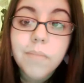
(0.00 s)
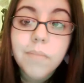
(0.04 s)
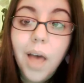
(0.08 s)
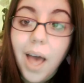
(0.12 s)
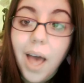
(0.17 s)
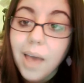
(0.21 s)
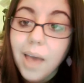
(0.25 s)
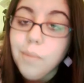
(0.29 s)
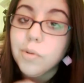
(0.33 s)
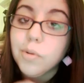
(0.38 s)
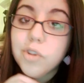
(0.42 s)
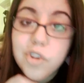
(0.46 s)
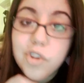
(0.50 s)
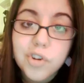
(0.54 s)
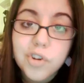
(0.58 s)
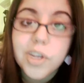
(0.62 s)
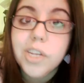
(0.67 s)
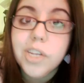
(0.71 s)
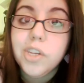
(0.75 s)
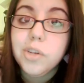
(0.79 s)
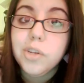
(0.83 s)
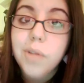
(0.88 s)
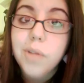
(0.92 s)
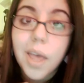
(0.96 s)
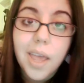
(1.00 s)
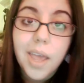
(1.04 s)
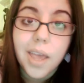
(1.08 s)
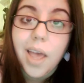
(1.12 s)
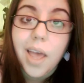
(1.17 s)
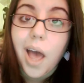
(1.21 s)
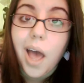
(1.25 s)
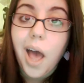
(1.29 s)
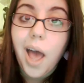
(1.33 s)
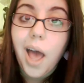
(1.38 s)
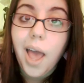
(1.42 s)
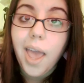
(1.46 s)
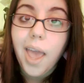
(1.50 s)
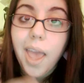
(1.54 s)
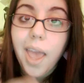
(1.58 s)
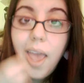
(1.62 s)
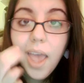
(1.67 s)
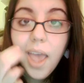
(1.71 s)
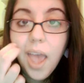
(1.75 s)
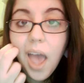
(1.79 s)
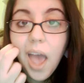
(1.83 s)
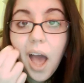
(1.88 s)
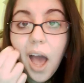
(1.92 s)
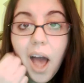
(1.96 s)
I will treat you like a guy.
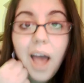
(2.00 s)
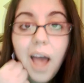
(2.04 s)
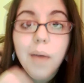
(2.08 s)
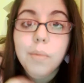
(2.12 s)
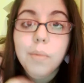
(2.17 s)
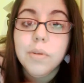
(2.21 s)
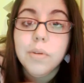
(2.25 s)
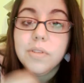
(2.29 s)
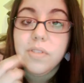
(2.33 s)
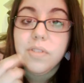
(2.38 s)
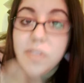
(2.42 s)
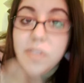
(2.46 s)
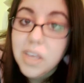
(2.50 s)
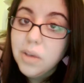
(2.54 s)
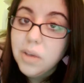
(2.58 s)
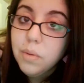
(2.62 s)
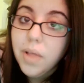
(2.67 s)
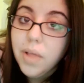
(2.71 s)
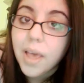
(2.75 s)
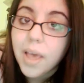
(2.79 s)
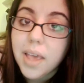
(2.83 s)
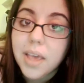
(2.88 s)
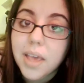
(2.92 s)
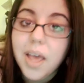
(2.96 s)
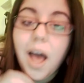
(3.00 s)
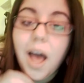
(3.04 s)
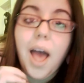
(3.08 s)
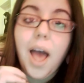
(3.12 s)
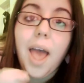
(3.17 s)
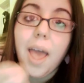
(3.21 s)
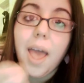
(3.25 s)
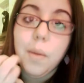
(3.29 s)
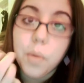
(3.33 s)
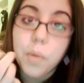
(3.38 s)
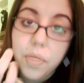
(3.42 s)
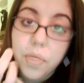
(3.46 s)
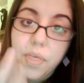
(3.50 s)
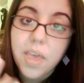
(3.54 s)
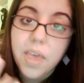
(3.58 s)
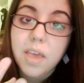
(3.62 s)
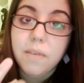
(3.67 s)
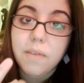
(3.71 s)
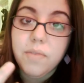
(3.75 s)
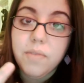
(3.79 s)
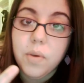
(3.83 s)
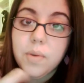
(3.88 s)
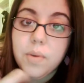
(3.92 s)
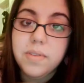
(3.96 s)
I will see you like a guy. I will think
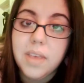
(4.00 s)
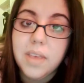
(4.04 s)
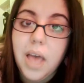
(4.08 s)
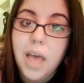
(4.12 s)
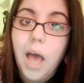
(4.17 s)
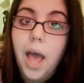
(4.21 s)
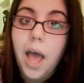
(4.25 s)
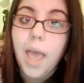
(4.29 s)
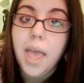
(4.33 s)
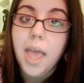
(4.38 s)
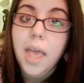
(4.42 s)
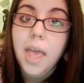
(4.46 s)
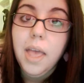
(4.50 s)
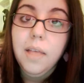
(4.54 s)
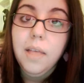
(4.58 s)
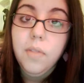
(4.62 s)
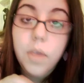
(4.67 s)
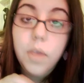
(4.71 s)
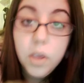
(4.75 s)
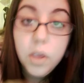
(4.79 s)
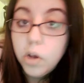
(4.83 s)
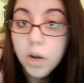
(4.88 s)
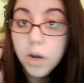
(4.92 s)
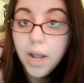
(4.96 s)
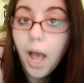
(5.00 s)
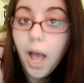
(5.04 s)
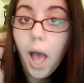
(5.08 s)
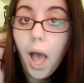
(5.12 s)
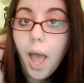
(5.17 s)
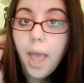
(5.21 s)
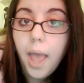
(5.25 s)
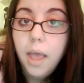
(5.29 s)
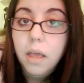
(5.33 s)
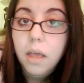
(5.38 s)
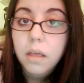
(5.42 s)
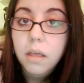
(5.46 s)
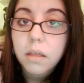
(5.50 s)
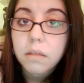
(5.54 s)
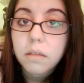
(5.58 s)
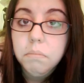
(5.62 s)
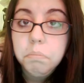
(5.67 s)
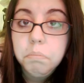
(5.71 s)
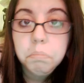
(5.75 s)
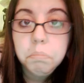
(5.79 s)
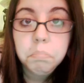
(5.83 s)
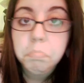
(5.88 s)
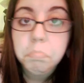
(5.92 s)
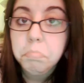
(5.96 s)
of you as a guy. Like, you're a guy.
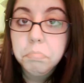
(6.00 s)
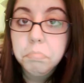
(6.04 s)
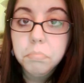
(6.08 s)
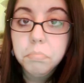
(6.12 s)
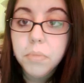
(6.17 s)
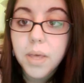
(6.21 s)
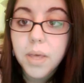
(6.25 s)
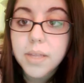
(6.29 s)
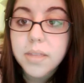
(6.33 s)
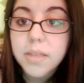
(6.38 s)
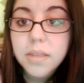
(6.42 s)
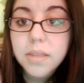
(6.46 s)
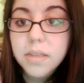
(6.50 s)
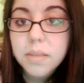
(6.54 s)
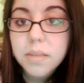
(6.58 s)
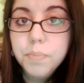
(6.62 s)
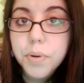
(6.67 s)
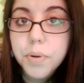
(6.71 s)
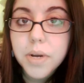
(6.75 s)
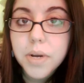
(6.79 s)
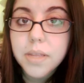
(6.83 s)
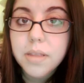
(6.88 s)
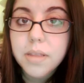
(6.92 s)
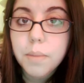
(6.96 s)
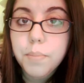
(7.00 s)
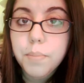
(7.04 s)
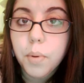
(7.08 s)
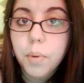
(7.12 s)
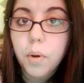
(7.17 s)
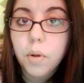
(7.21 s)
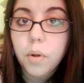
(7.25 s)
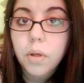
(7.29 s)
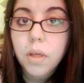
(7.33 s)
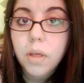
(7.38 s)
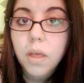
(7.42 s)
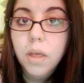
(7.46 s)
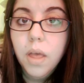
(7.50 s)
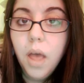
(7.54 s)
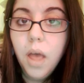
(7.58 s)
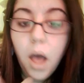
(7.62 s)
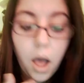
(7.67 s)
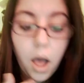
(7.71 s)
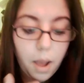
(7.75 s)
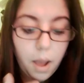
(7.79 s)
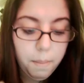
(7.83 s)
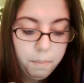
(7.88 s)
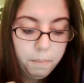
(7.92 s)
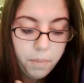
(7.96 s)
It's pretty simple.
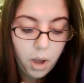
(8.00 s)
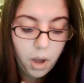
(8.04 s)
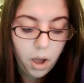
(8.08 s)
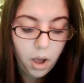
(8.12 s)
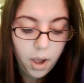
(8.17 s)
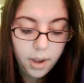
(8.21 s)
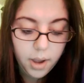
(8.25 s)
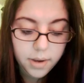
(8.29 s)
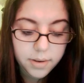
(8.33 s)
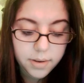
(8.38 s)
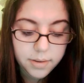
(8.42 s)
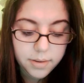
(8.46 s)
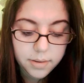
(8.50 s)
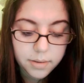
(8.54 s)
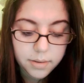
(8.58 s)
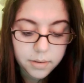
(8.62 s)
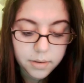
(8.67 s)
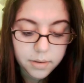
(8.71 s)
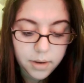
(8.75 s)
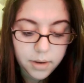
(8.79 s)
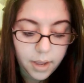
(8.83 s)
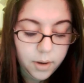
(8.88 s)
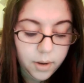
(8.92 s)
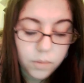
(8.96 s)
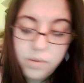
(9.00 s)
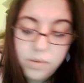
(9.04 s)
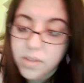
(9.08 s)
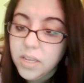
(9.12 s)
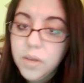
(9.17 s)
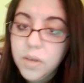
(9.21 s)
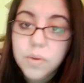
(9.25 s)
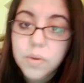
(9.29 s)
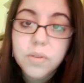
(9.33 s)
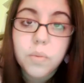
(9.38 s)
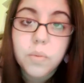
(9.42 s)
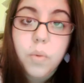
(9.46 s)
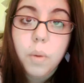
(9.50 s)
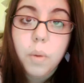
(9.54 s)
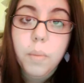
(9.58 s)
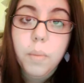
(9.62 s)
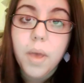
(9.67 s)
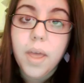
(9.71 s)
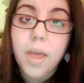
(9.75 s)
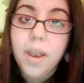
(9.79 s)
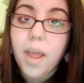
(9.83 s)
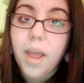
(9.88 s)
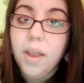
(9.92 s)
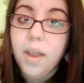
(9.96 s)
I don't see you as a
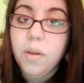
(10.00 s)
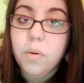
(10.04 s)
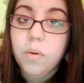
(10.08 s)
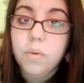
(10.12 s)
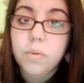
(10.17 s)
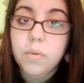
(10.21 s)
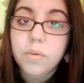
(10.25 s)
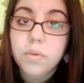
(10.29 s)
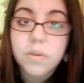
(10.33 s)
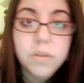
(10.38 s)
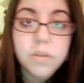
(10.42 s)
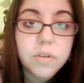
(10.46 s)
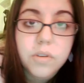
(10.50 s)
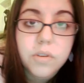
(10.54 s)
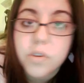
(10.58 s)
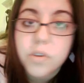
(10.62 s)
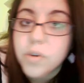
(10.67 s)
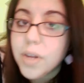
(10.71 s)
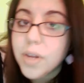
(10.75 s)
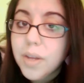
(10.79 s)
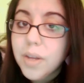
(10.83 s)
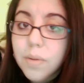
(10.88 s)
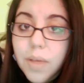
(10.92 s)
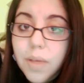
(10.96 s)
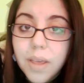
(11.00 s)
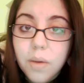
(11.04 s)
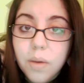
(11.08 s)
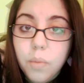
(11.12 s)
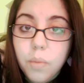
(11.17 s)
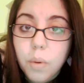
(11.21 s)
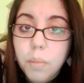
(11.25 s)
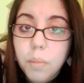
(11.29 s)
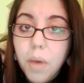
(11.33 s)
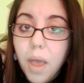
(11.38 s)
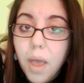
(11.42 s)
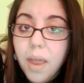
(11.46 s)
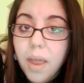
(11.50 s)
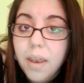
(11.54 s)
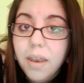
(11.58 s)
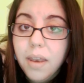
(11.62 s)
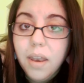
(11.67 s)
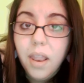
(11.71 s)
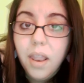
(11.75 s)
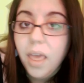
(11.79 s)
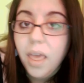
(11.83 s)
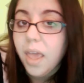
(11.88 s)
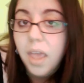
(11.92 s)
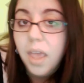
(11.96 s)
woman. I don't treat you like a
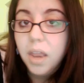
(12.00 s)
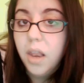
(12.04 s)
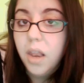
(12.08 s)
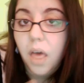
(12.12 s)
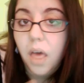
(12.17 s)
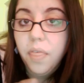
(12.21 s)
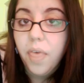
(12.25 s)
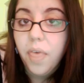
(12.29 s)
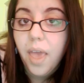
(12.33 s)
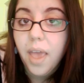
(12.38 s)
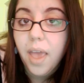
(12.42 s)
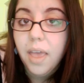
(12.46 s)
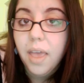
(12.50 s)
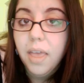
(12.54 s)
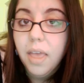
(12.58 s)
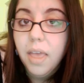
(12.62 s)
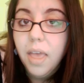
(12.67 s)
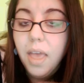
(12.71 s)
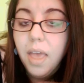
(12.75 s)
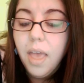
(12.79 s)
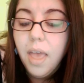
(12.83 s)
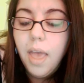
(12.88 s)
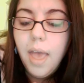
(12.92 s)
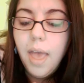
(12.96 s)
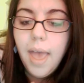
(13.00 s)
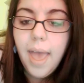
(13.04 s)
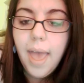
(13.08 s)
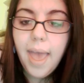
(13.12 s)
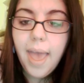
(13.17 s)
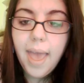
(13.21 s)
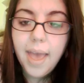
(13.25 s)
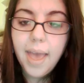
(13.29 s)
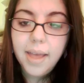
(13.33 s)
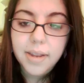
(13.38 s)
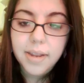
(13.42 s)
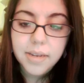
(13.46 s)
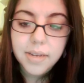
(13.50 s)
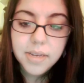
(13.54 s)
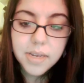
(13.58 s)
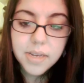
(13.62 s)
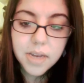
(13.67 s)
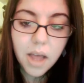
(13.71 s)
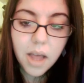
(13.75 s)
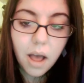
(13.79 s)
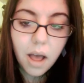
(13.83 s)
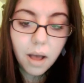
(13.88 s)
woman. Like, nothing. And,